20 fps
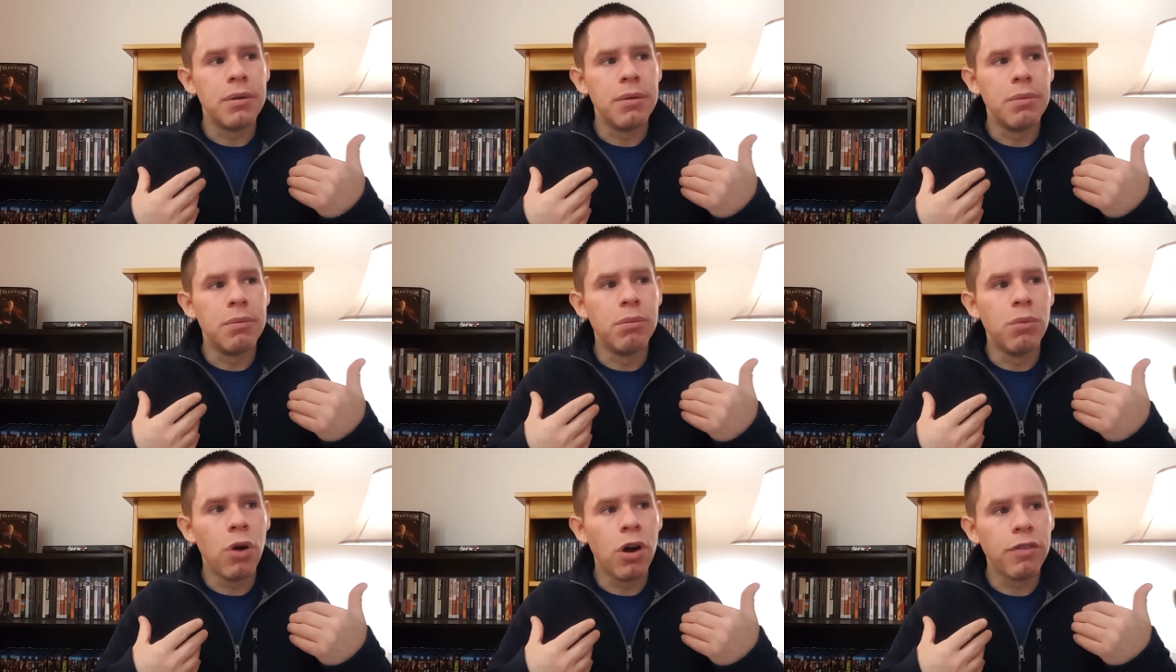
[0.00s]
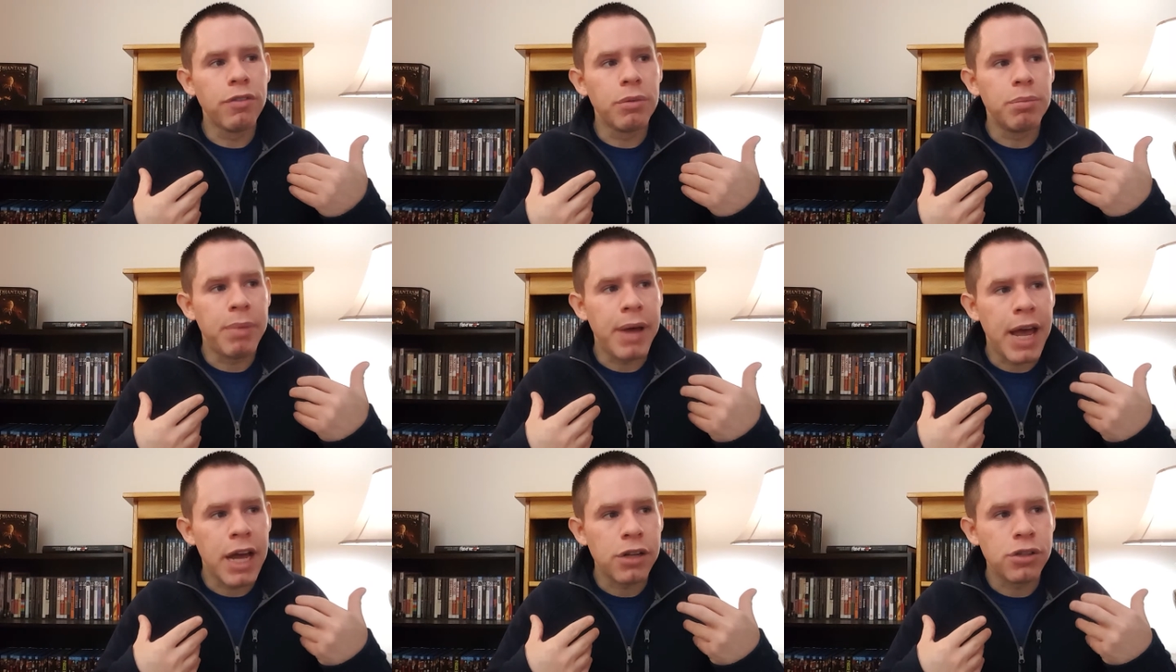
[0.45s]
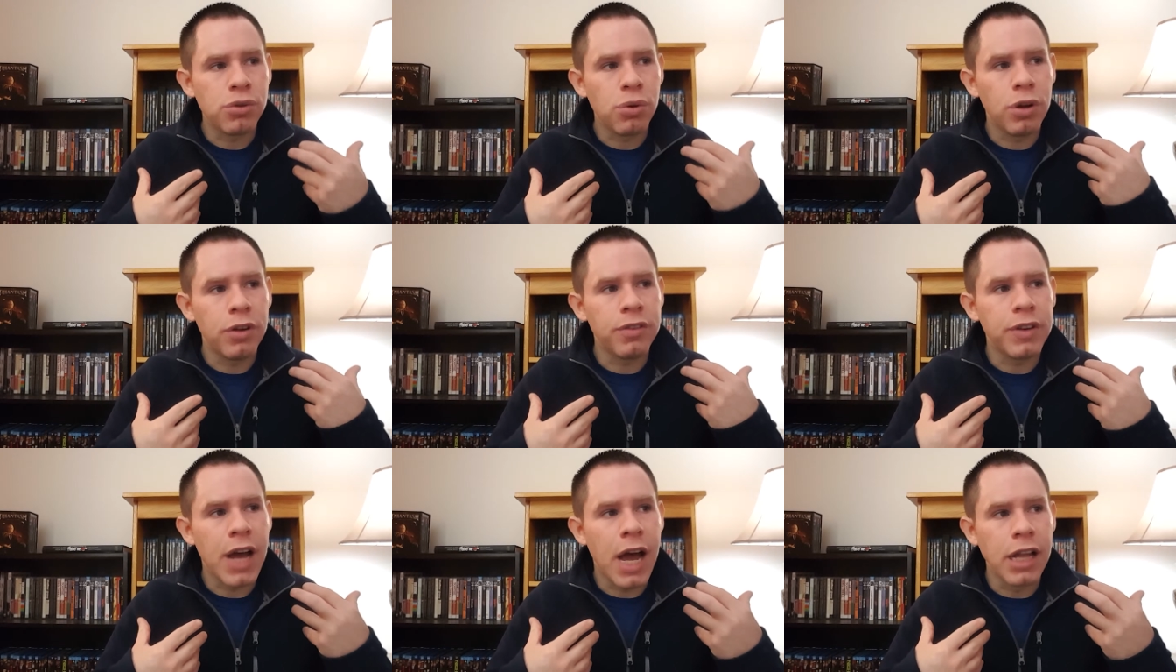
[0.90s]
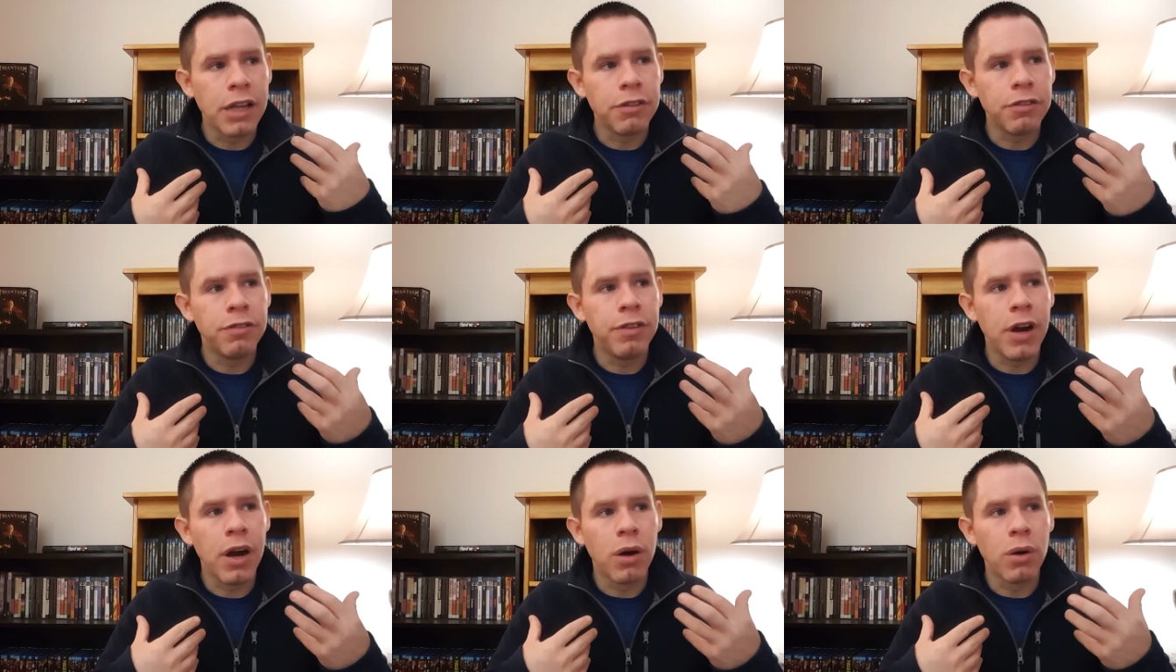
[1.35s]
more of a backstory of Colin
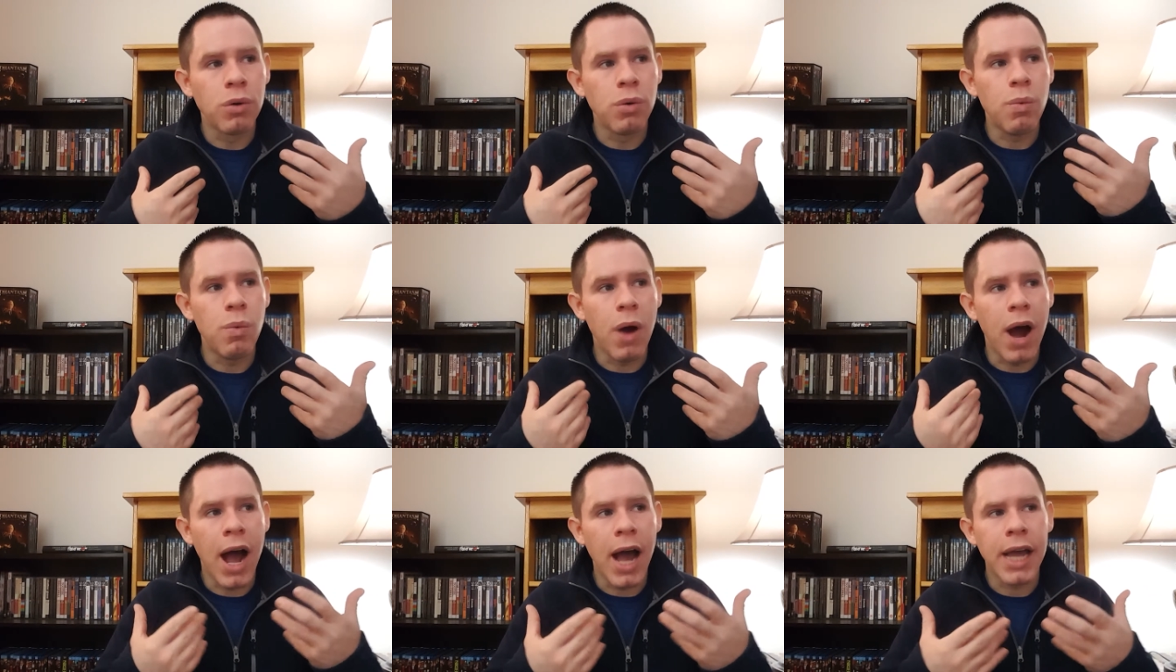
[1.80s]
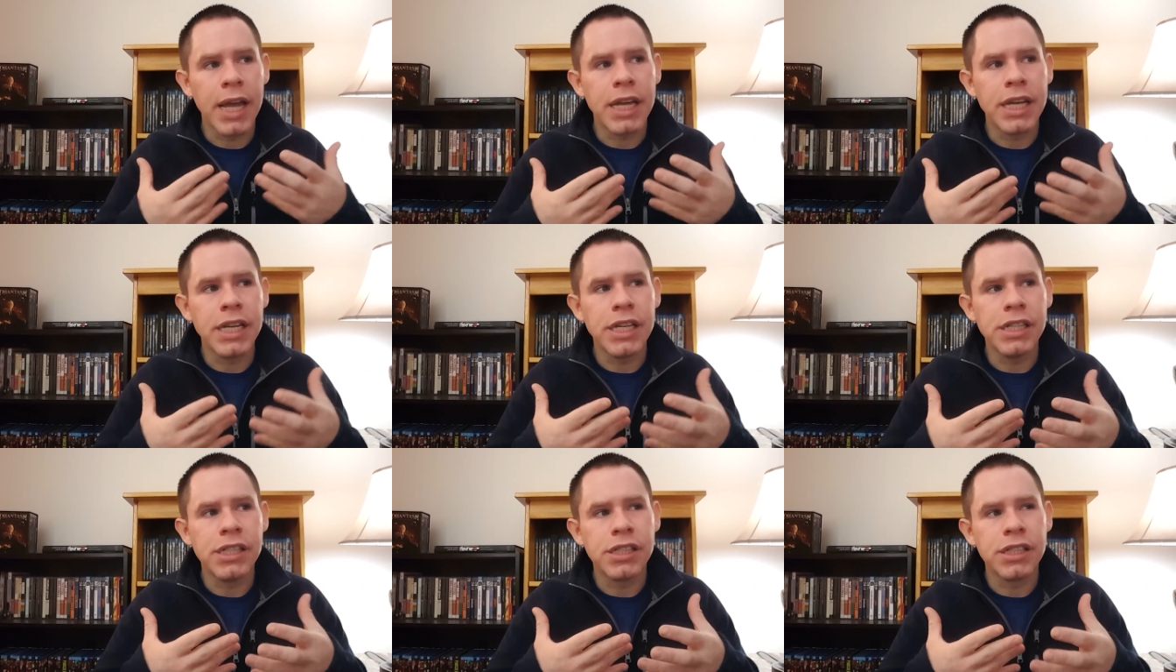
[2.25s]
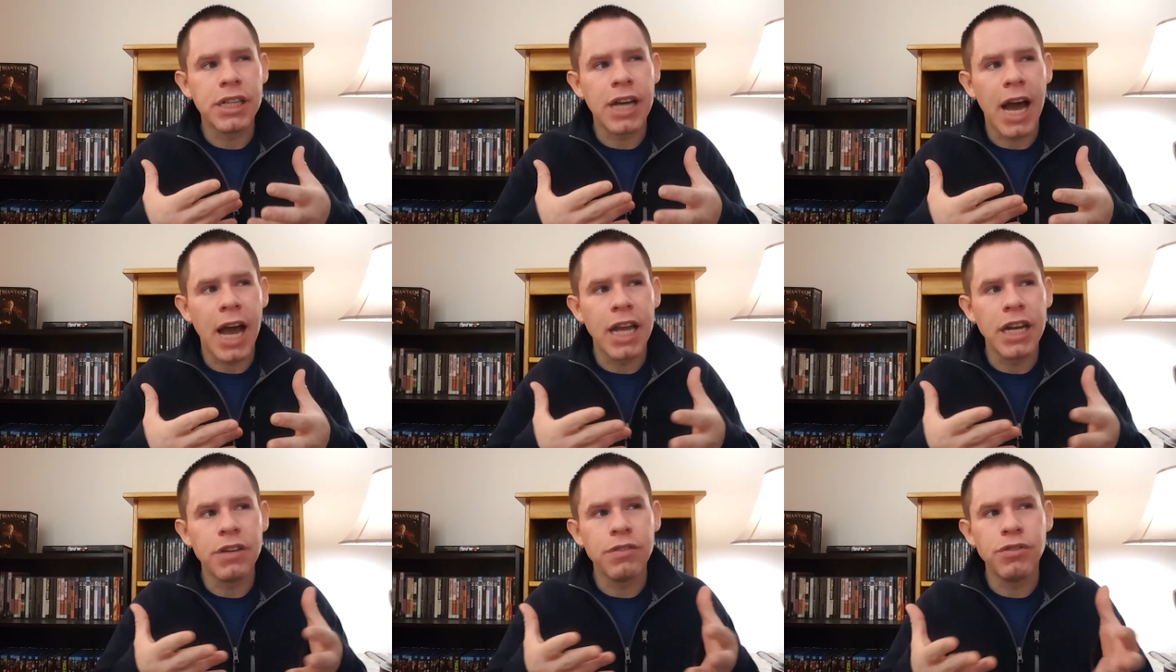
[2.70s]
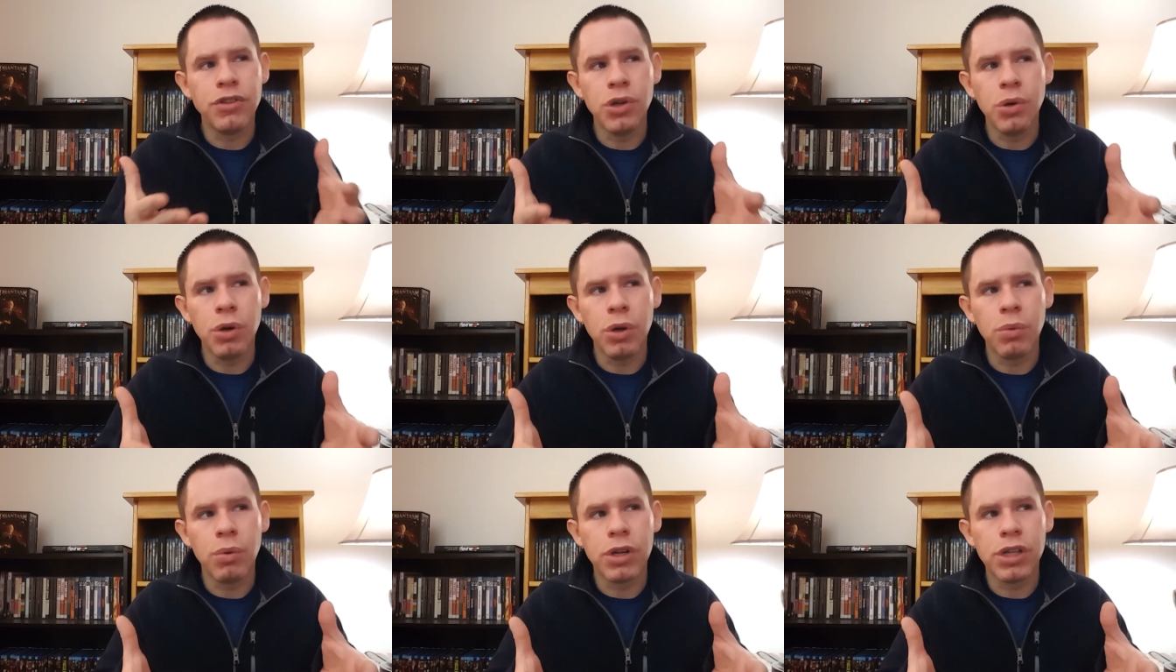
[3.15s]
Farrell, why he's kind of
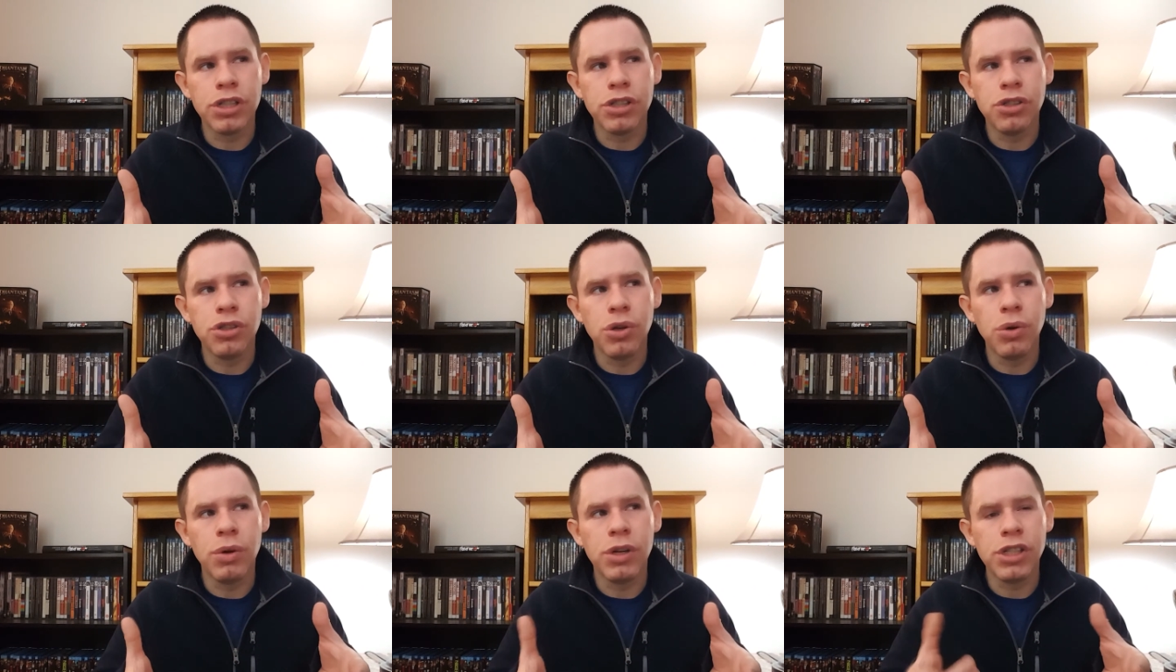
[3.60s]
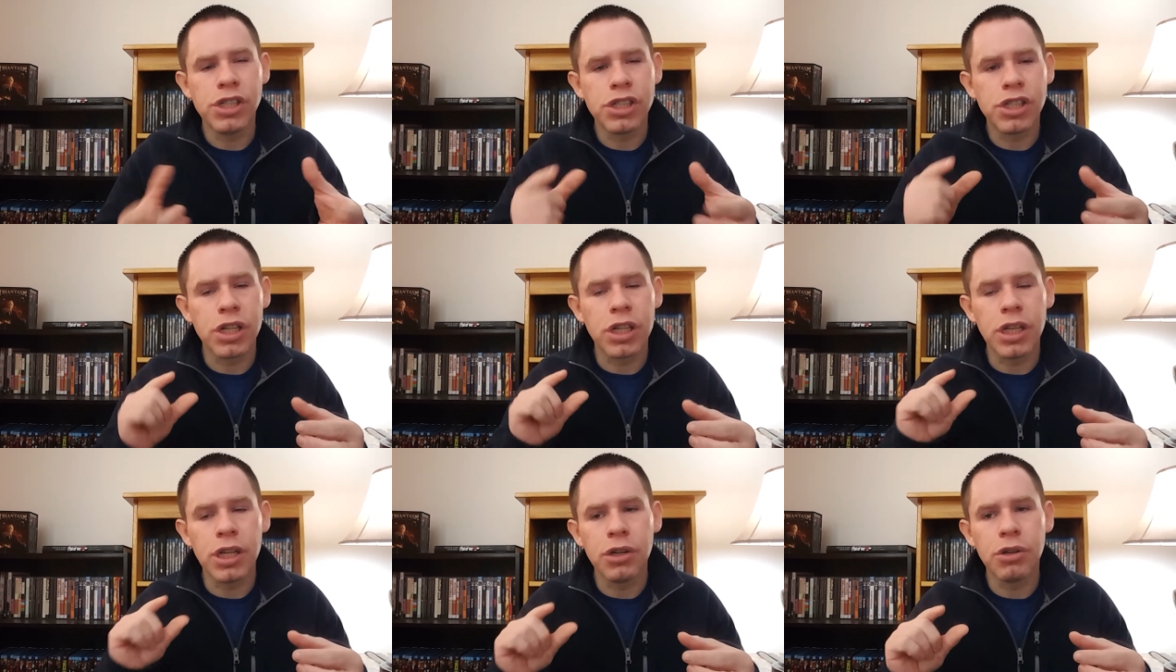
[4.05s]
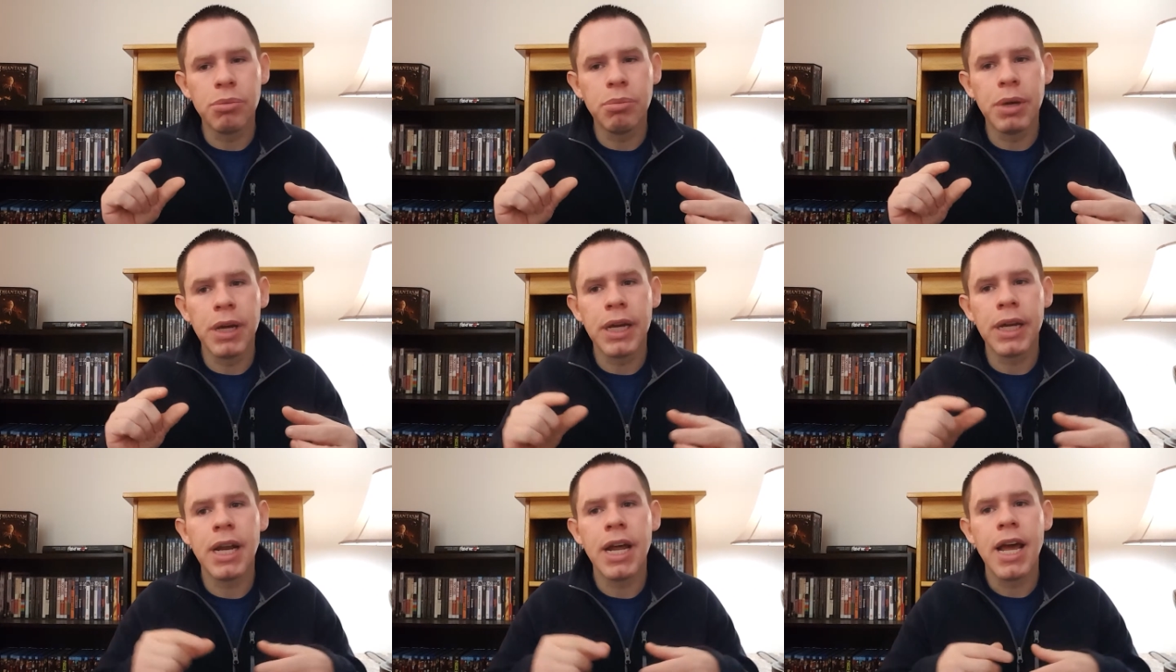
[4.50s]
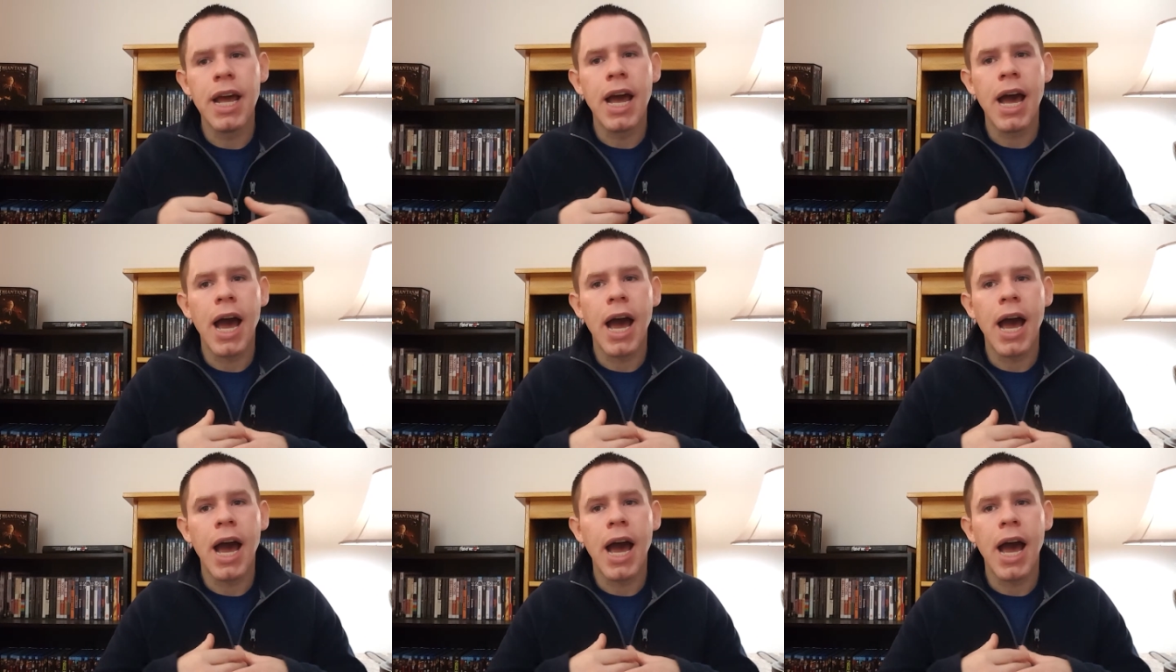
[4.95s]
doing what he's doing, just a little bit.